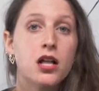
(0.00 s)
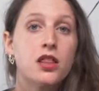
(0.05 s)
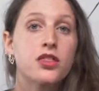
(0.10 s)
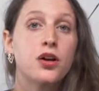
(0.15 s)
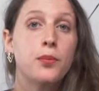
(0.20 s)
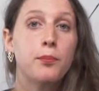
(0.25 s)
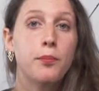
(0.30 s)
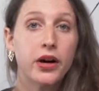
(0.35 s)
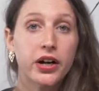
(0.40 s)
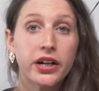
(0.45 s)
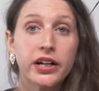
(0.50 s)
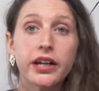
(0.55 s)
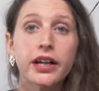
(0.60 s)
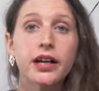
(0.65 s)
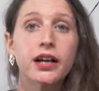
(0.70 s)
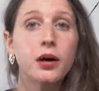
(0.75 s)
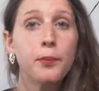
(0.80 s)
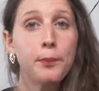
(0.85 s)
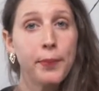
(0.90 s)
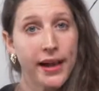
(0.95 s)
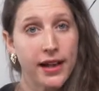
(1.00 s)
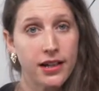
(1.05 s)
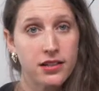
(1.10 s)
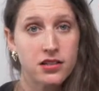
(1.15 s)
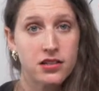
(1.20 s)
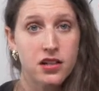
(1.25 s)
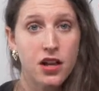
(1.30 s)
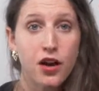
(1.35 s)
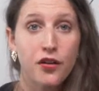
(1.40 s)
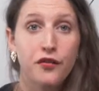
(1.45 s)
The marketing
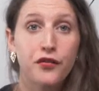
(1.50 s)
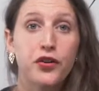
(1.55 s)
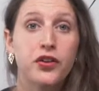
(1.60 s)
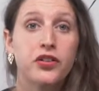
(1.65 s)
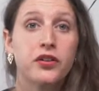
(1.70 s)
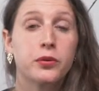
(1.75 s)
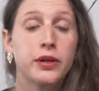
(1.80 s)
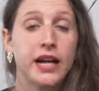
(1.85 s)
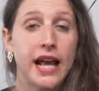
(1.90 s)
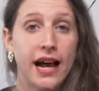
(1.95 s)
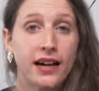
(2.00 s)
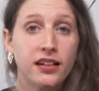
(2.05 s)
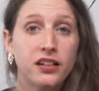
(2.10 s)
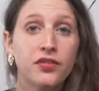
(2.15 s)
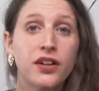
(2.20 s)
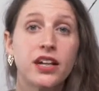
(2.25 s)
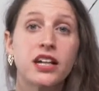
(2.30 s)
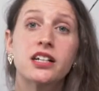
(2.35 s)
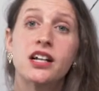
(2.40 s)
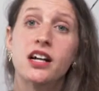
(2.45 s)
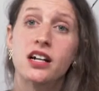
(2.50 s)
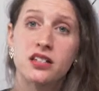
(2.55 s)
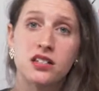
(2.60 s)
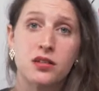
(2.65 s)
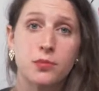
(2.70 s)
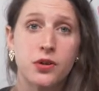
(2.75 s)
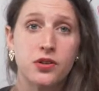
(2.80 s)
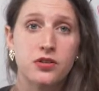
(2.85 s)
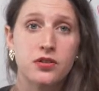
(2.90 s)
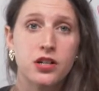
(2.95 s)
campaigns for the reactivated
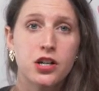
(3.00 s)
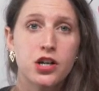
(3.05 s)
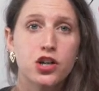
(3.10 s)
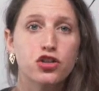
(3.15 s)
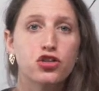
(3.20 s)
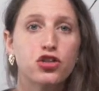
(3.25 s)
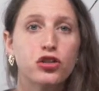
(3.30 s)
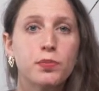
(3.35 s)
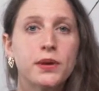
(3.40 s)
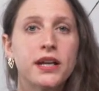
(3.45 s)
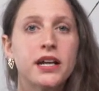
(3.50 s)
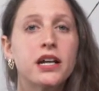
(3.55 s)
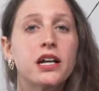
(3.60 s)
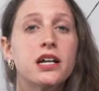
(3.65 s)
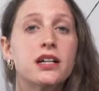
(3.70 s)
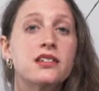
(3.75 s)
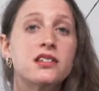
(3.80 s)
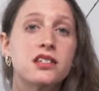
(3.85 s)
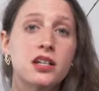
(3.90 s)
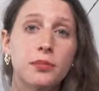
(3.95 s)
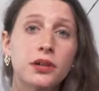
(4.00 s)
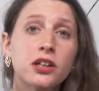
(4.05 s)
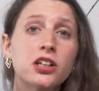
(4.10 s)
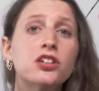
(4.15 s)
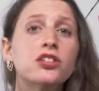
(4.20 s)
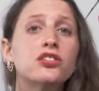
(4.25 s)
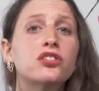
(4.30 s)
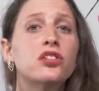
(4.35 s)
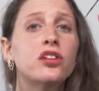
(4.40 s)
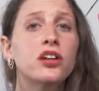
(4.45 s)
customers should be
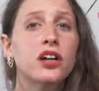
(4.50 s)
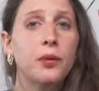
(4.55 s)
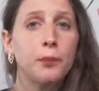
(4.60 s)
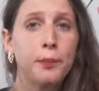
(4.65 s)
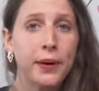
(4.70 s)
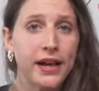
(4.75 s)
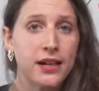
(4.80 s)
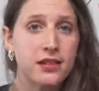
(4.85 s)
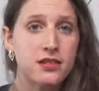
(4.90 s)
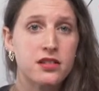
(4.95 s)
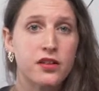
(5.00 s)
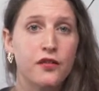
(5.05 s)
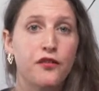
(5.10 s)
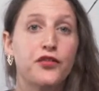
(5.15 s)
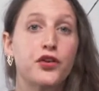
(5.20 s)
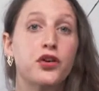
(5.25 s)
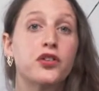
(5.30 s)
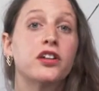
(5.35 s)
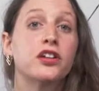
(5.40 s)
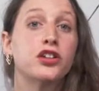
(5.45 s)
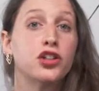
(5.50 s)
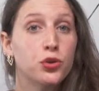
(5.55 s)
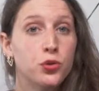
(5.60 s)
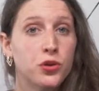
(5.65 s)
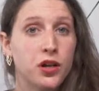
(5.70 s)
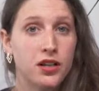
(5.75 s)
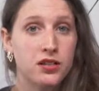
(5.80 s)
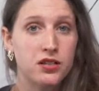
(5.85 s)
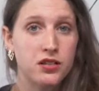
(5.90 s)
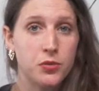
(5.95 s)
similar to the campaigns for the new
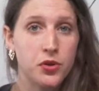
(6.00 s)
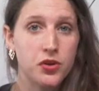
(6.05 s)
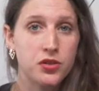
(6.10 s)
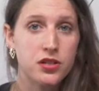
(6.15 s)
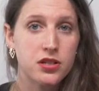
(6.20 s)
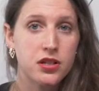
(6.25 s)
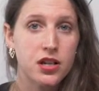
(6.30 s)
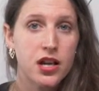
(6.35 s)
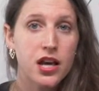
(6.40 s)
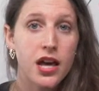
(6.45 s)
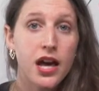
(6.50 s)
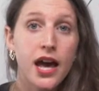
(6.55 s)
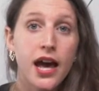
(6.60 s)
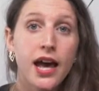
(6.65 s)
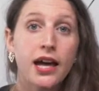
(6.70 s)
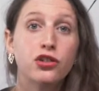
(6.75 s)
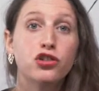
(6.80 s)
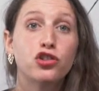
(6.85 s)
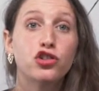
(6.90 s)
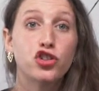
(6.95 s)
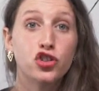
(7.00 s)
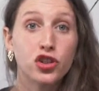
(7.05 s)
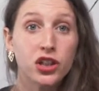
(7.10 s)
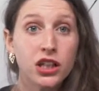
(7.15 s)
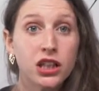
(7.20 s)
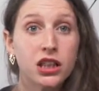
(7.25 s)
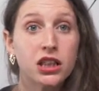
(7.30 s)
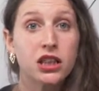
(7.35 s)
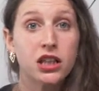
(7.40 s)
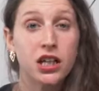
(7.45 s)
customers, and to
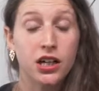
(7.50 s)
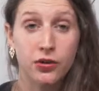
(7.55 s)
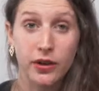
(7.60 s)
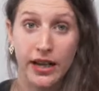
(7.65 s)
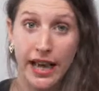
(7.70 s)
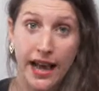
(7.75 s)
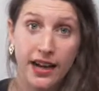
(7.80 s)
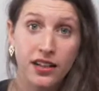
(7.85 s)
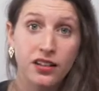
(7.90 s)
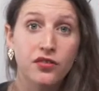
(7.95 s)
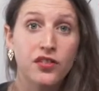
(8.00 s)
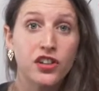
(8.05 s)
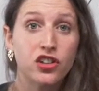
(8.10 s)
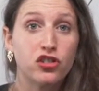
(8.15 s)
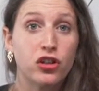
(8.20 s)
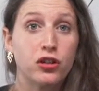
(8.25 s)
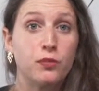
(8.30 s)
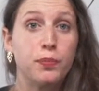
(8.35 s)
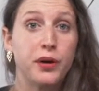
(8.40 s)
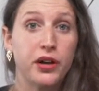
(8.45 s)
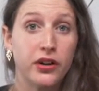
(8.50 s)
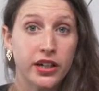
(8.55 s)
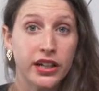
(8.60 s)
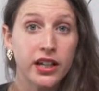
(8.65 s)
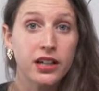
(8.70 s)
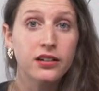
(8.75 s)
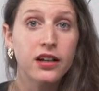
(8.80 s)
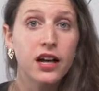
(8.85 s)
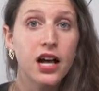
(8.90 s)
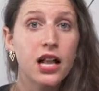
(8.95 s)
treat the reactivation
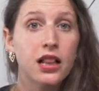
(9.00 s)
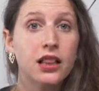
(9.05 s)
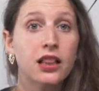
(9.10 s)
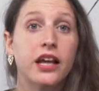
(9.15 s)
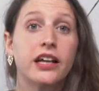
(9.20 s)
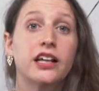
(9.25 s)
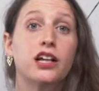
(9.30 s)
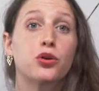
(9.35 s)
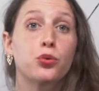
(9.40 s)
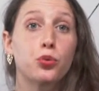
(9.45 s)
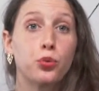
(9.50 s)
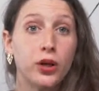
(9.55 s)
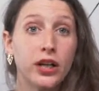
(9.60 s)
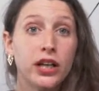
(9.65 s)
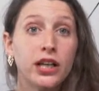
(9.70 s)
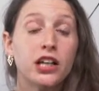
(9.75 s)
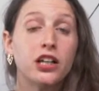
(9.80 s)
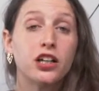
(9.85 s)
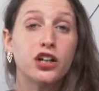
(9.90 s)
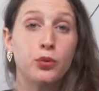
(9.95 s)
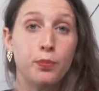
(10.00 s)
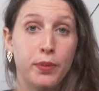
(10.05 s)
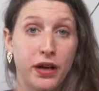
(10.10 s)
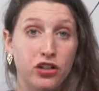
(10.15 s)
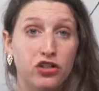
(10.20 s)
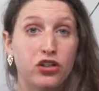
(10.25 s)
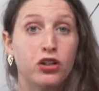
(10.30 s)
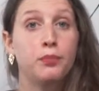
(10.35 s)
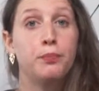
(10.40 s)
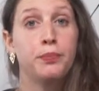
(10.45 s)
period like a
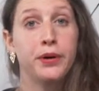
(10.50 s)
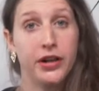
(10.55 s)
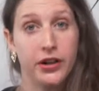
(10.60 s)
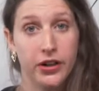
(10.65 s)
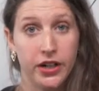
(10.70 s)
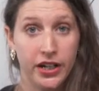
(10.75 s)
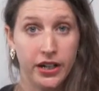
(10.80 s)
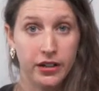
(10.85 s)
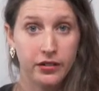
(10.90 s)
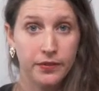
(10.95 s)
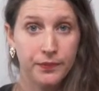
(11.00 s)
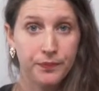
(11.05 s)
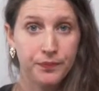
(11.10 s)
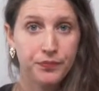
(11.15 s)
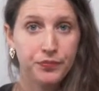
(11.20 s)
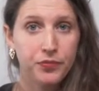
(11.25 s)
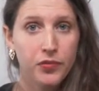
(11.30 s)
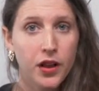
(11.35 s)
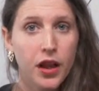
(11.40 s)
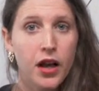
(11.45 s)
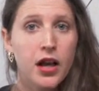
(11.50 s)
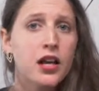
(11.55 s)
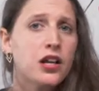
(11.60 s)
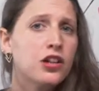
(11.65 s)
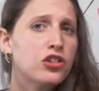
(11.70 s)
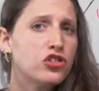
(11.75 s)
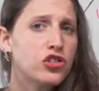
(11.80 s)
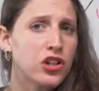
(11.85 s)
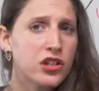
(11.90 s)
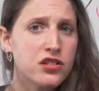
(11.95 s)
re-incubation period.
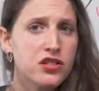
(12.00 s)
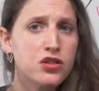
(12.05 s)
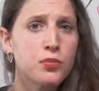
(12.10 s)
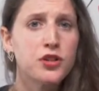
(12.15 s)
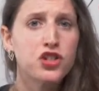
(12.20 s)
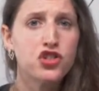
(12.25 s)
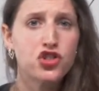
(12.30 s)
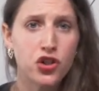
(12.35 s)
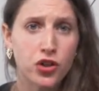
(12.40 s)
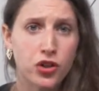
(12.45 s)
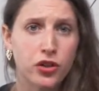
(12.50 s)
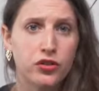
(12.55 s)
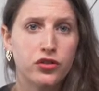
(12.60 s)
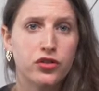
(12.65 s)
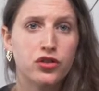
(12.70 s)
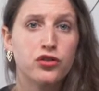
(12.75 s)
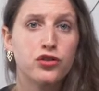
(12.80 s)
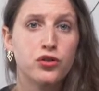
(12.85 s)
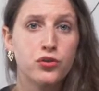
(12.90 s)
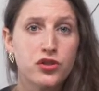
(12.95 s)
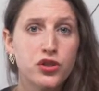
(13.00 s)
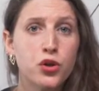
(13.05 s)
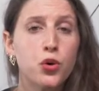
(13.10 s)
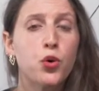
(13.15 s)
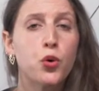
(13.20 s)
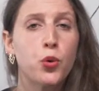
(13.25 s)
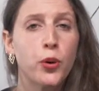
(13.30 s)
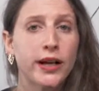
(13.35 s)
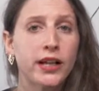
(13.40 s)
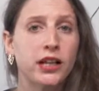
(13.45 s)
Just to be sure to do so
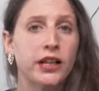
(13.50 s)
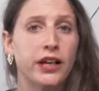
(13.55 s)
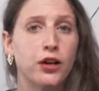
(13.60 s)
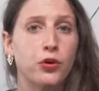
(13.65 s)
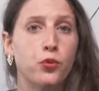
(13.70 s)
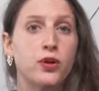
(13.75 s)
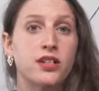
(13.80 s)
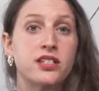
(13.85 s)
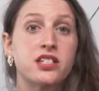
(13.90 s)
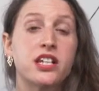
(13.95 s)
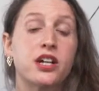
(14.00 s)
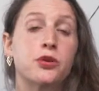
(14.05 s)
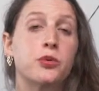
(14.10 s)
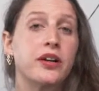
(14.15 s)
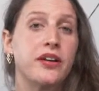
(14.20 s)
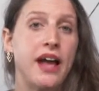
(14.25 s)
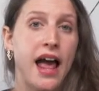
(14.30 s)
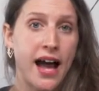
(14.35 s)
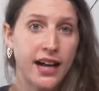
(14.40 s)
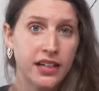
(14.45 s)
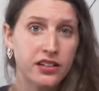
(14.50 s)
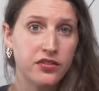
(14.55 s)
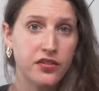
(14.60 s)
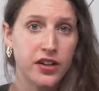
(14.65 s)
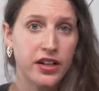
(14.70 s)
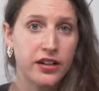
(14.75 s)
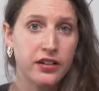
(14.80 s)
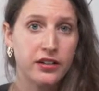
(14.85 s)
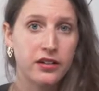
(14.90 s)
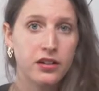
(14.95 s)
quickly once they're
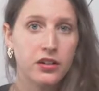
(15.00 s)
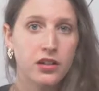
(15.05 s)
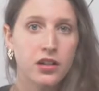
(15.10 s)
reactivated.